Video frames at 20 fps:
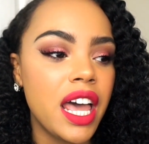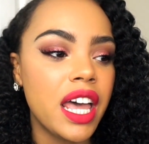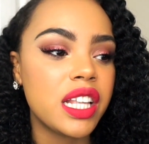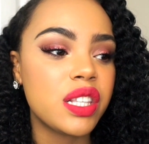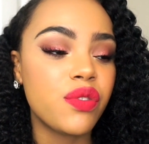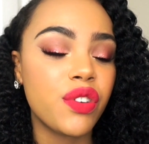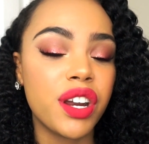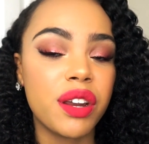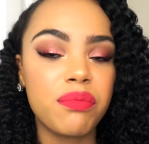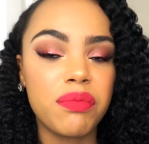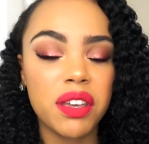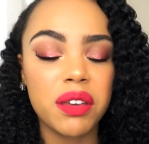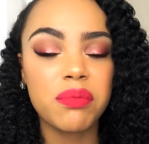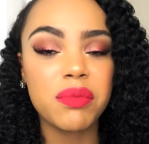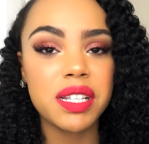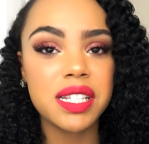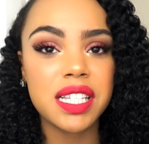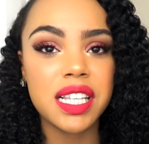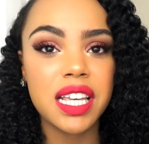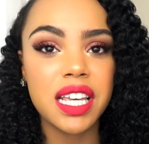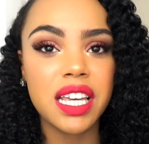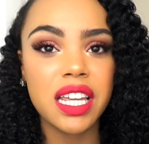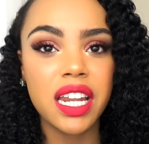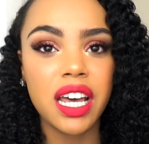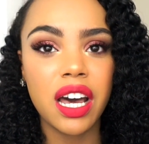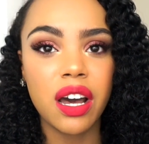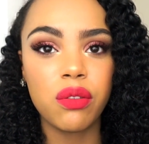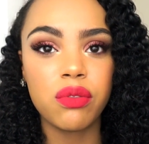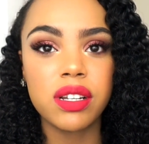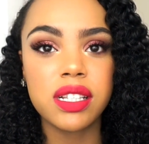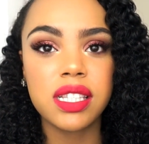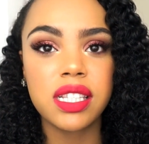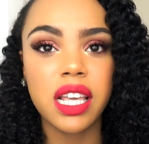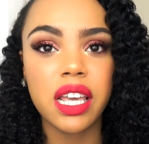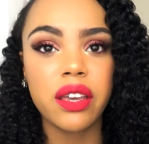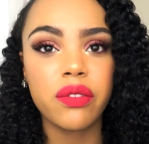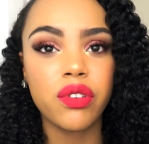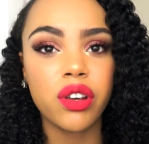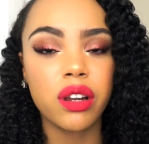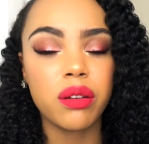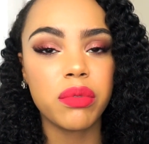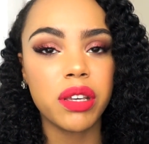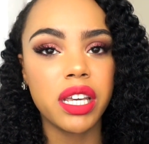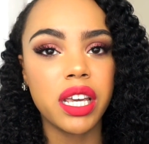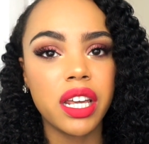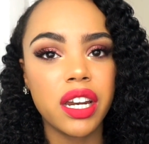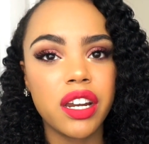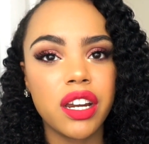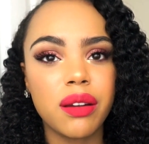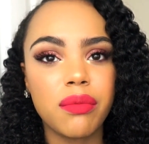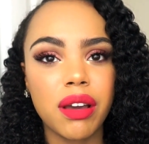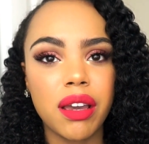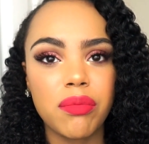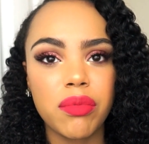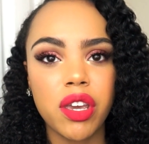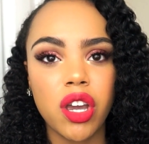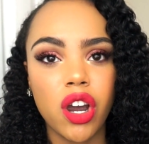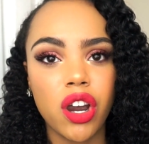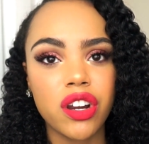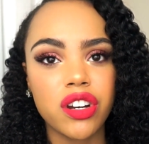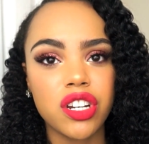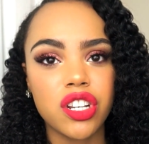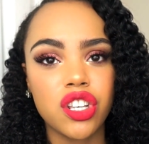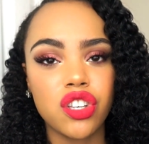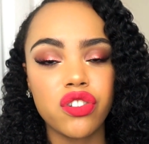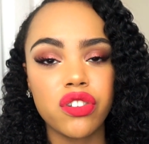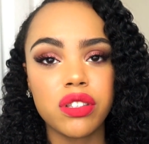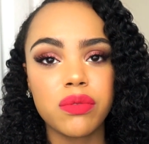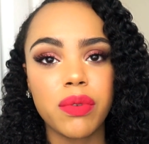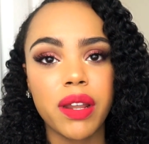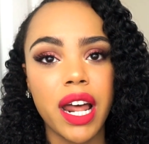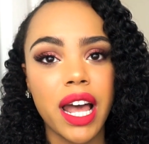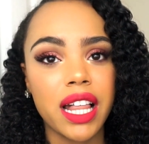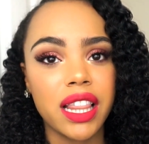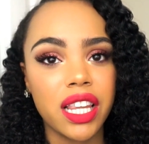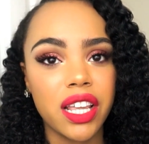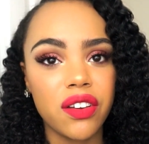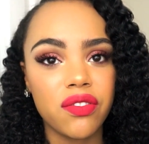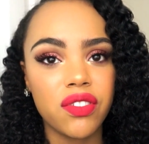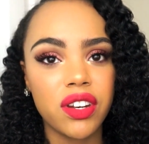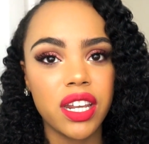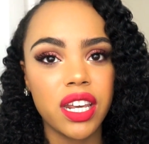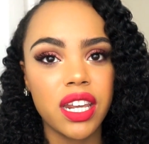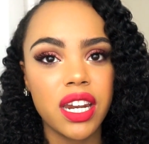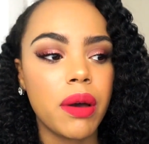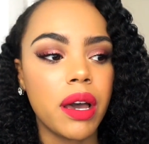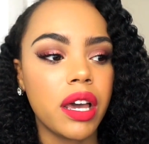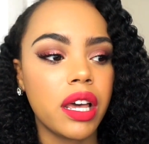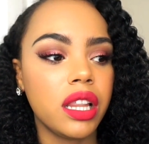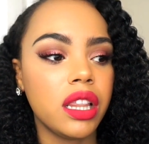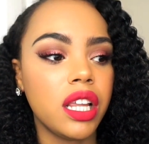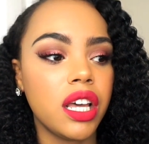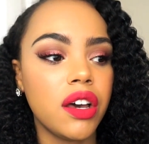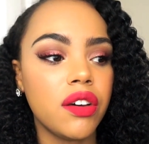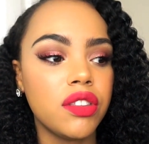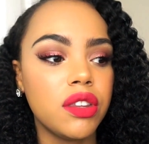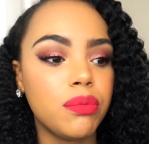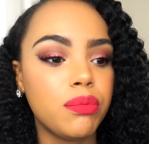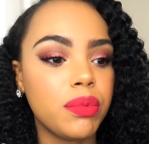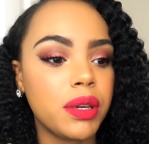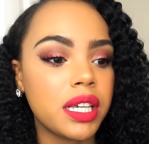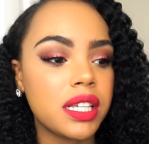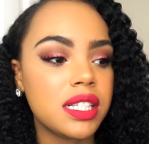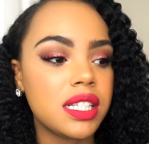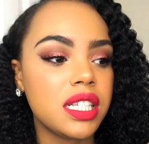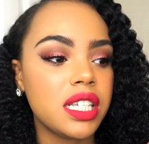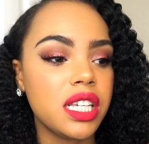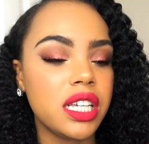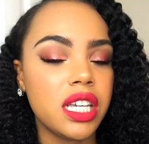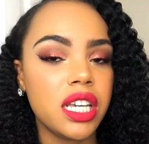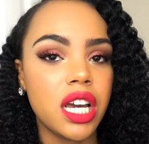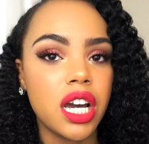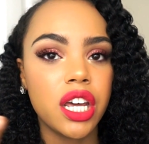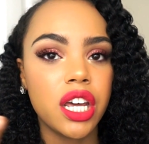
It's very pigmented. I would say if you're a beginner, it might be hard to use, but I loved it. I love the Pixie